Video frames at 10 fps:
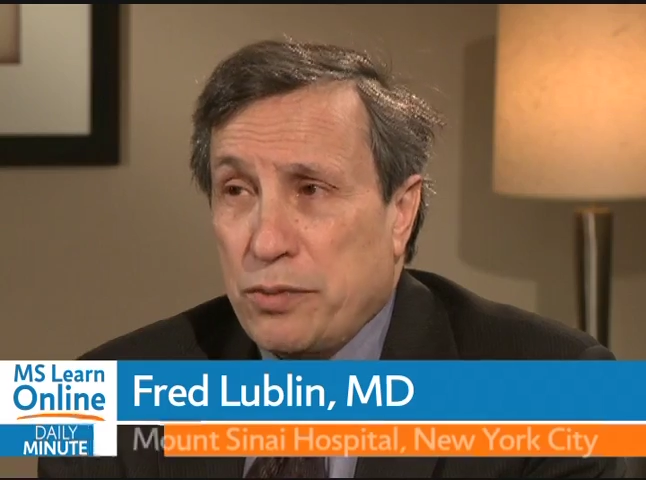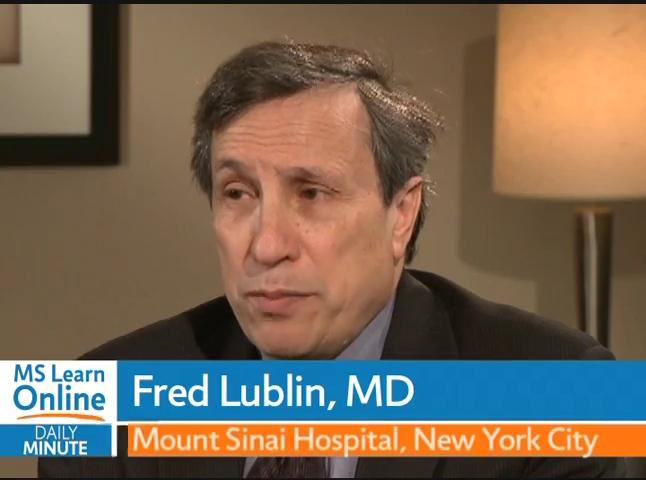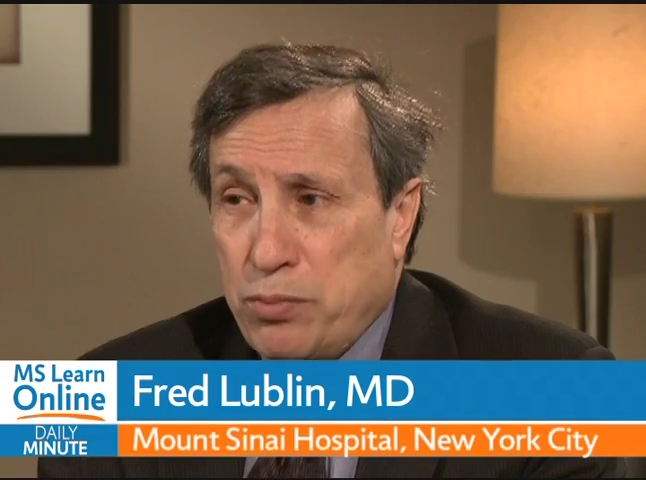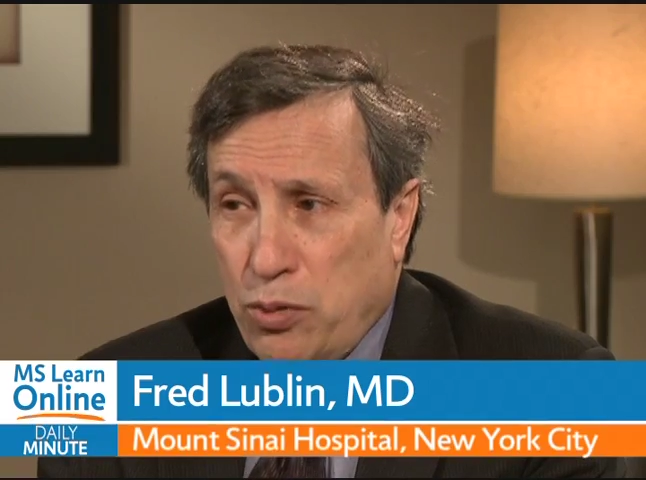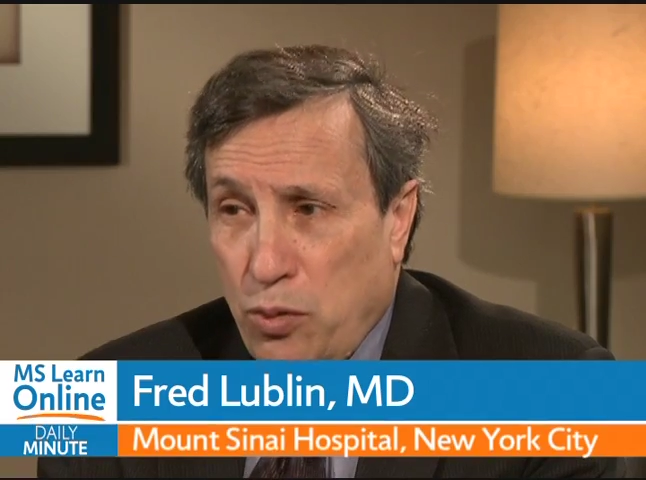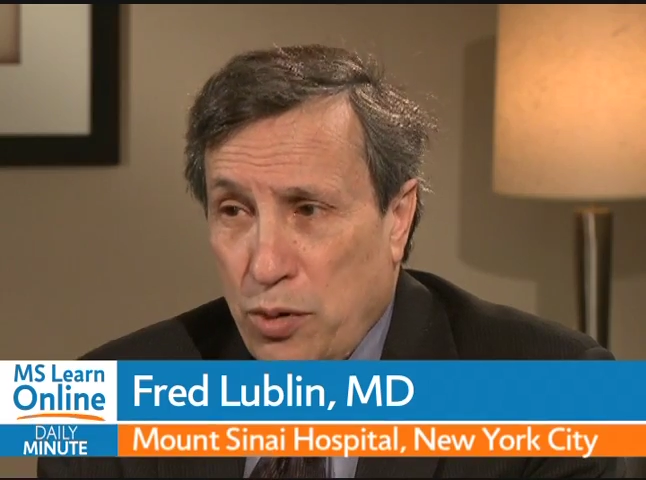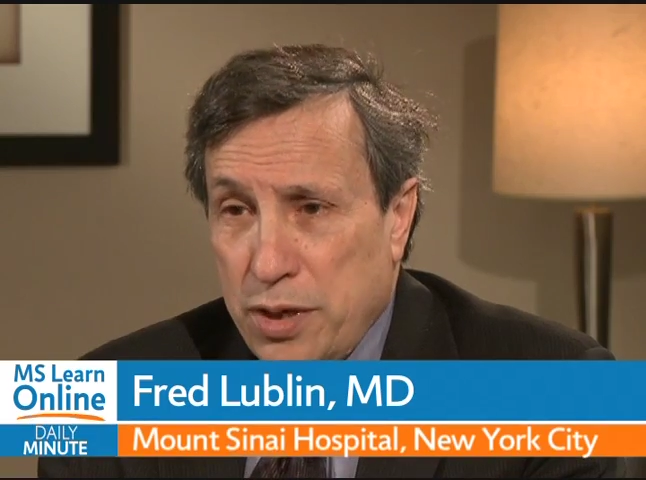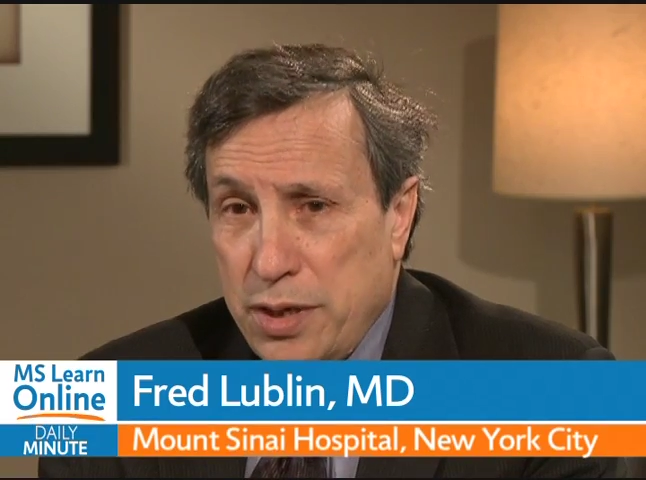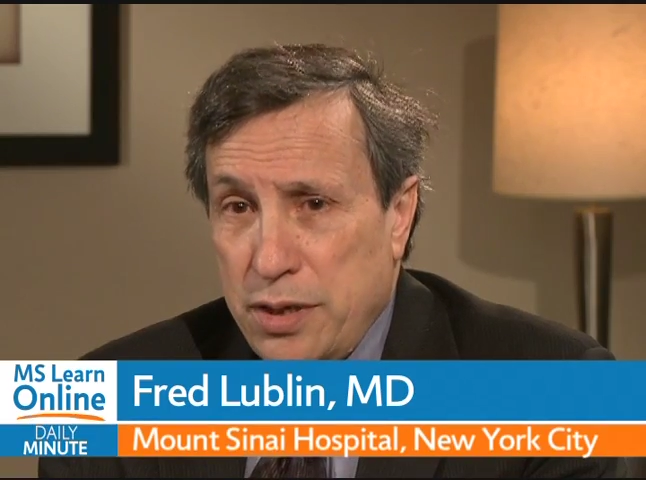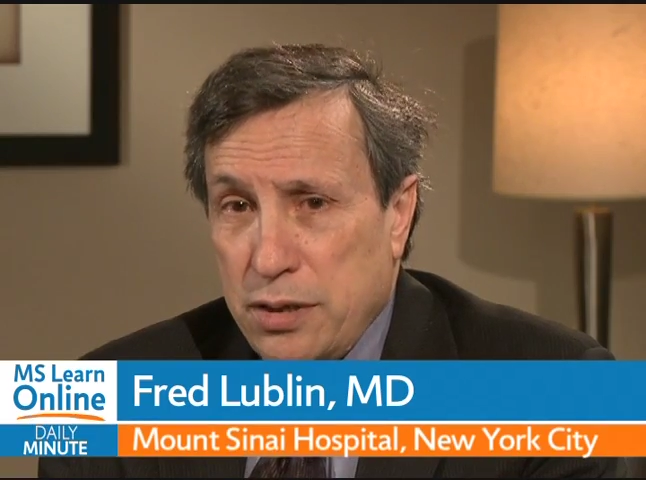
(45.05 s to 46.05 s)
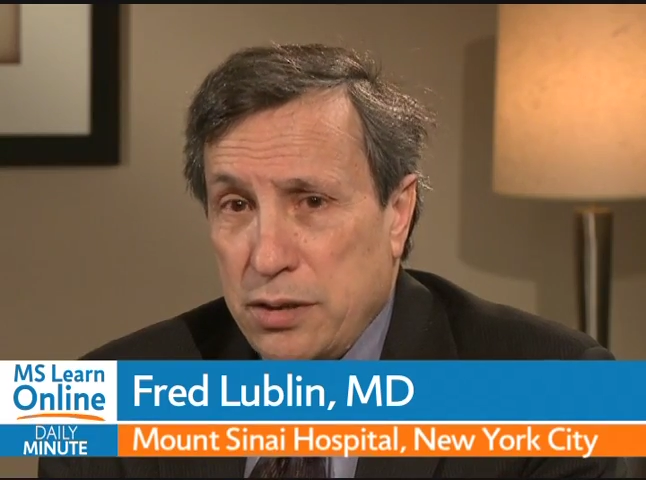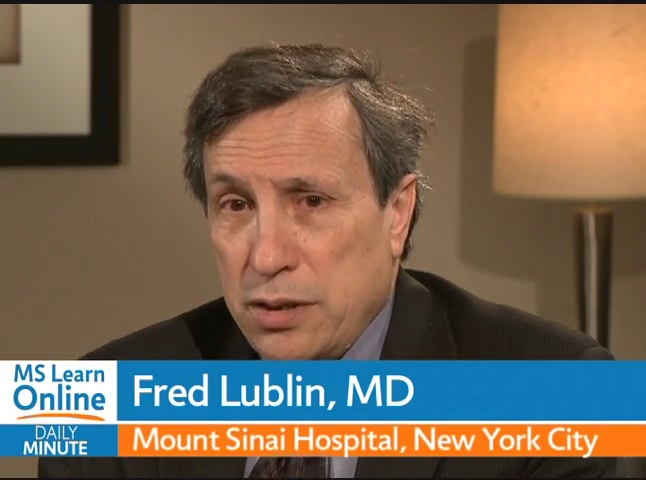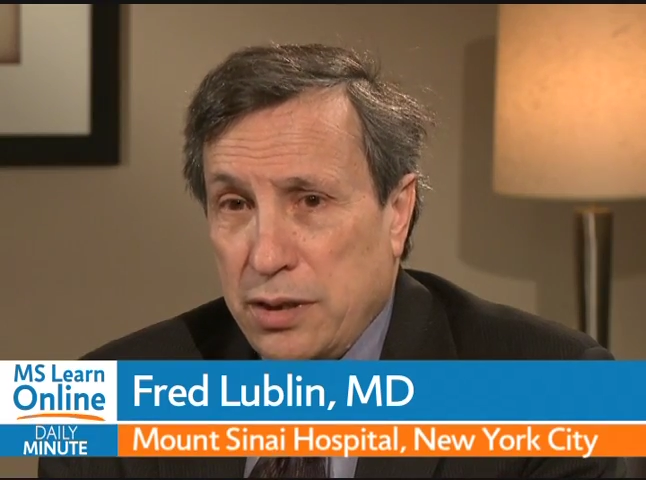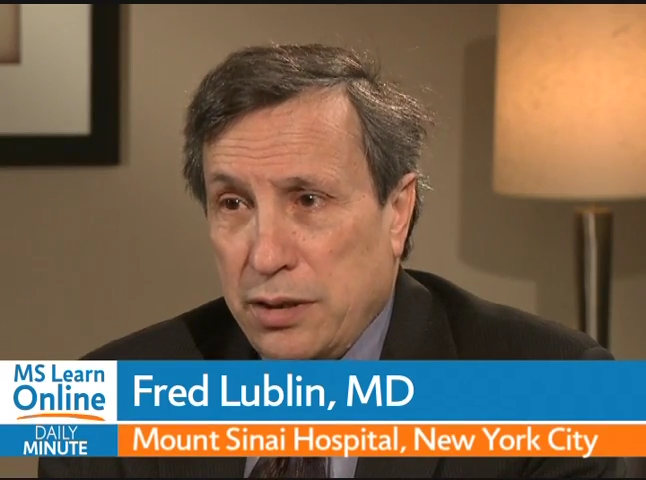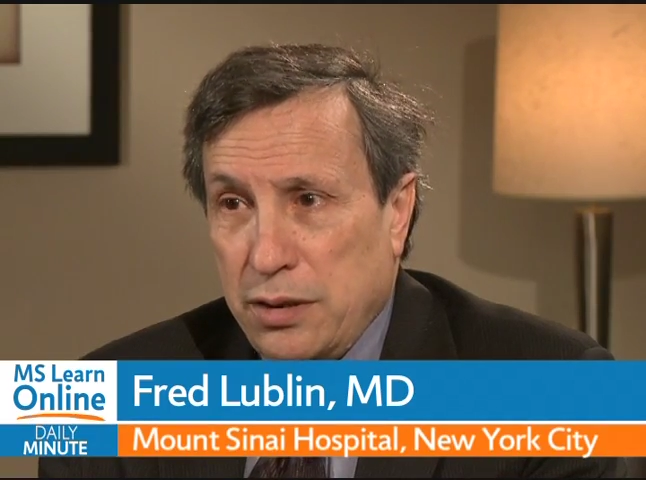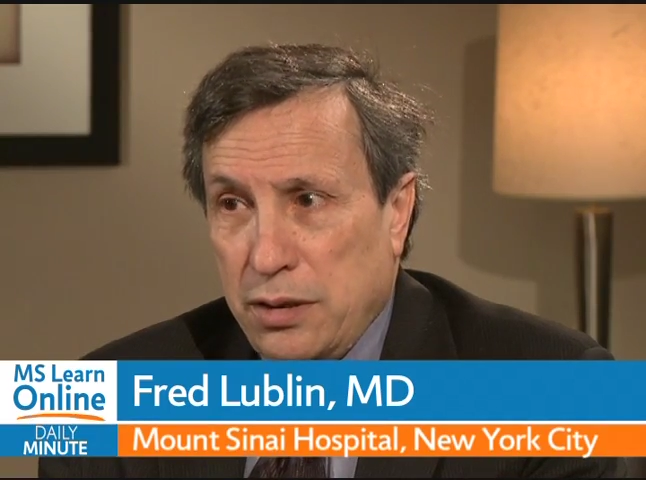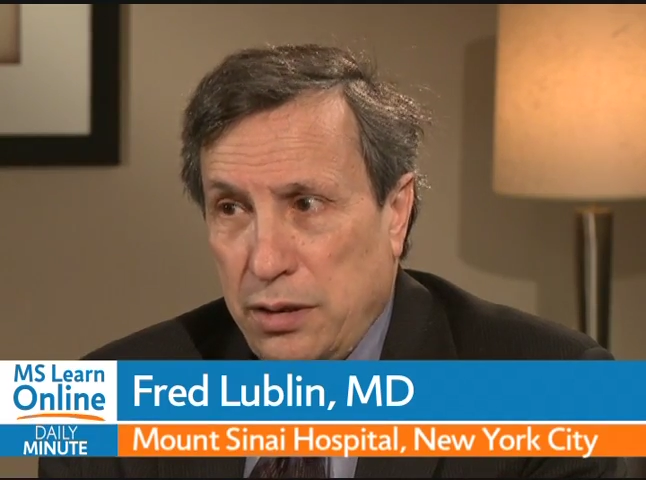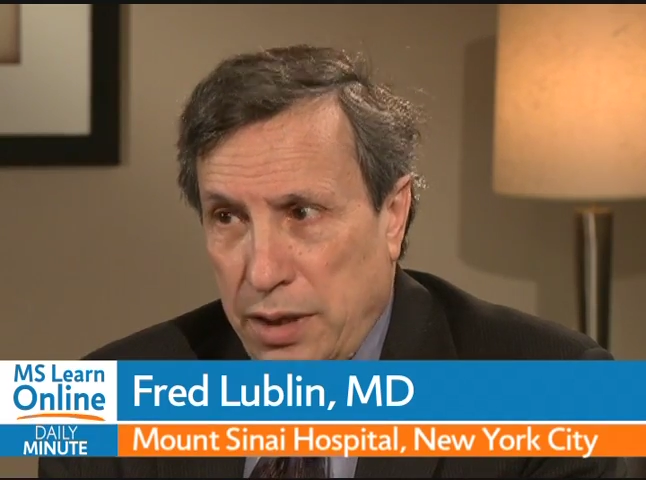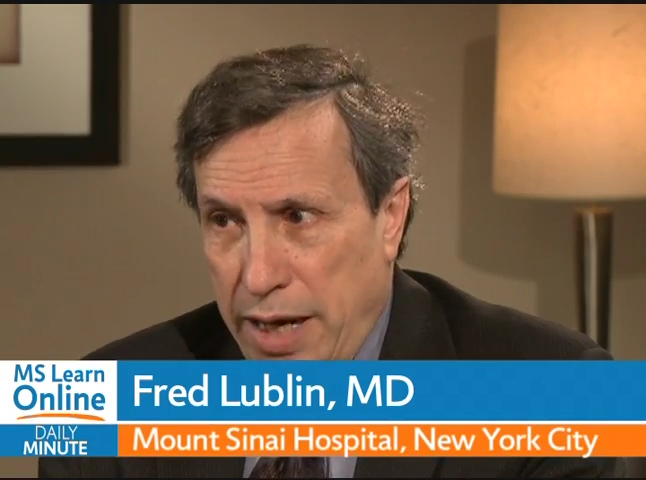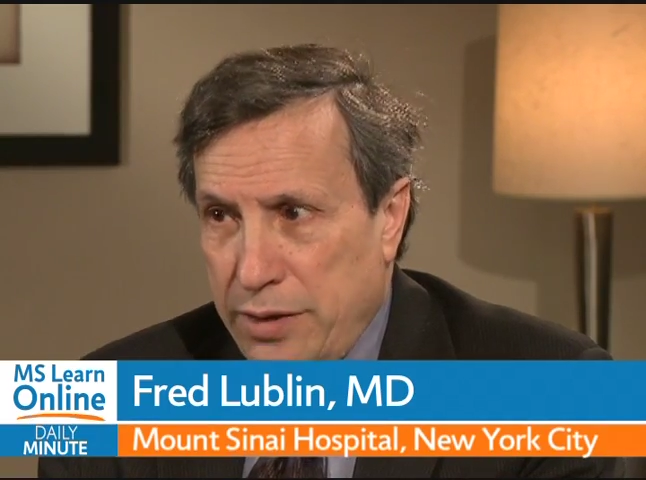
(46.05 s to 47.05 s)
reported
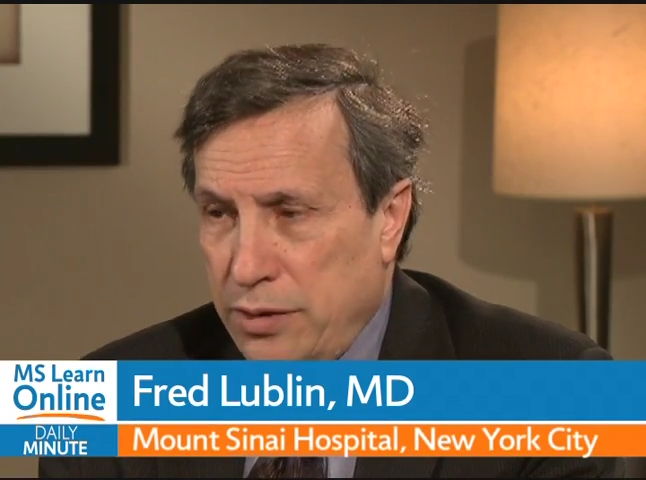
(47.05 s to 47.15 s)
late